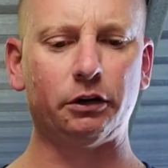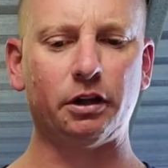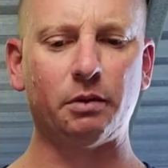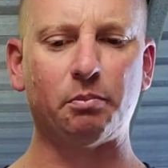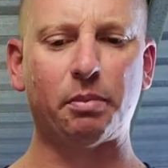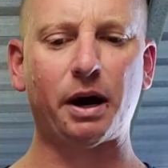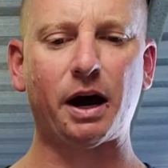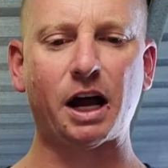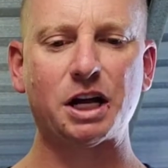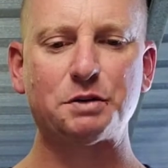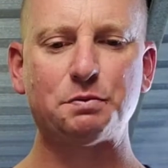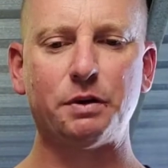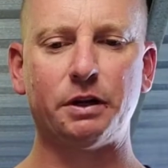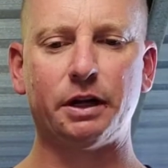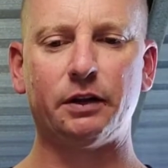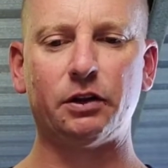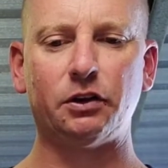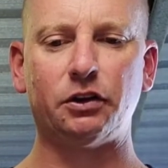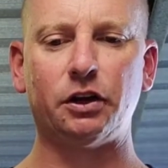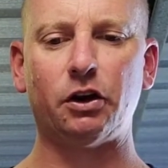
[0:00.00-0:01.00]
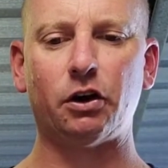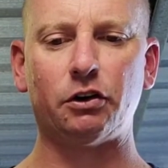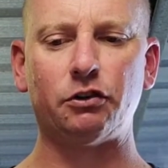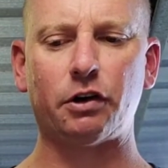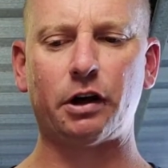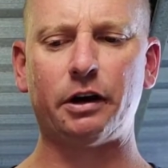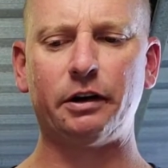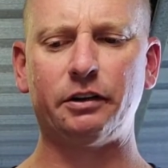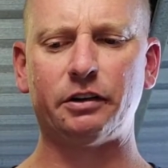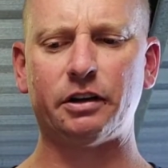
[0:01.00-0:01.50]
parchment in the
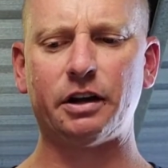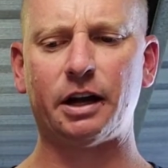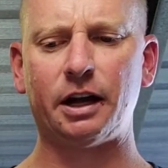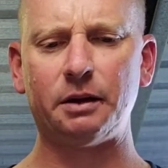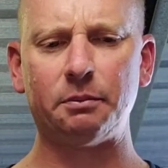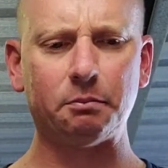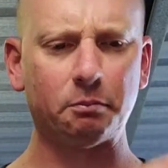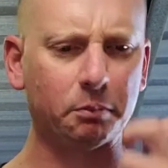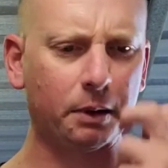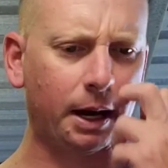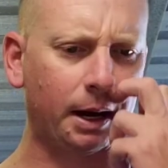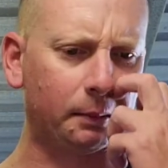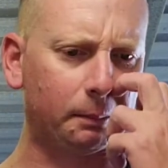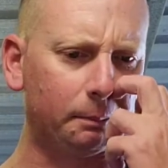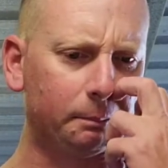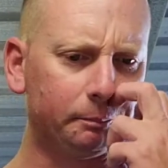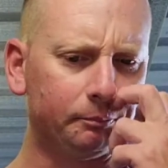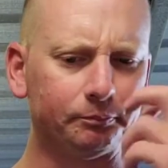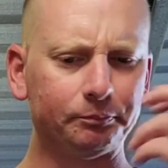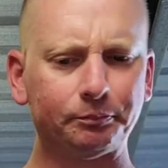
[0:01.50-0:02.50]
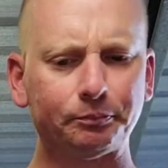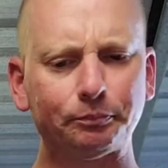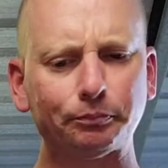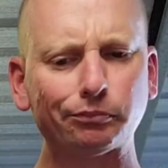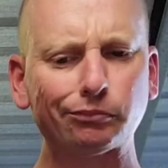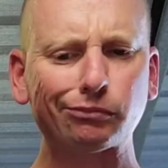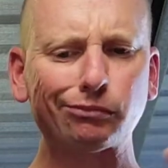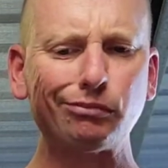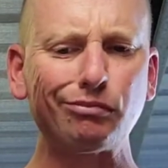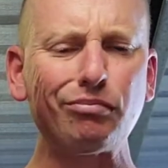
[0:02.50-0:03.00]
dehydrated today, but
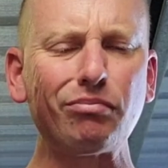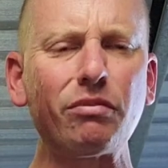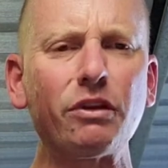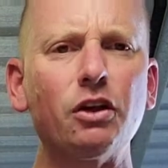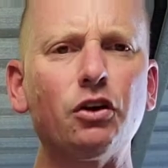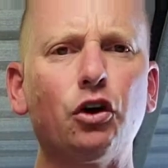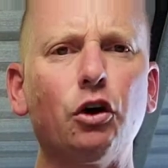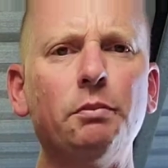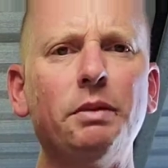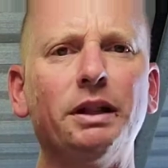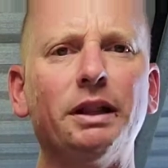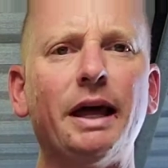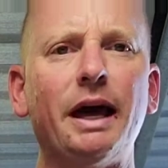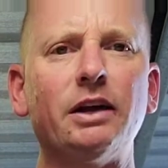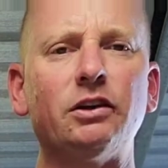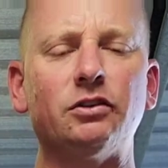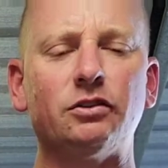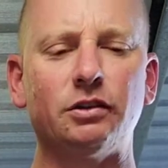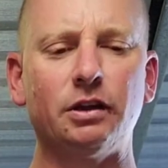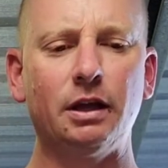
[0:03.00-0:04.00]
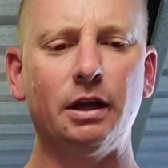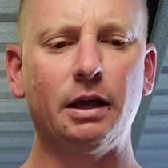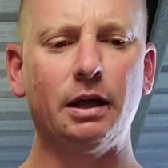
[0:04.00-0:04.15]
it could be less.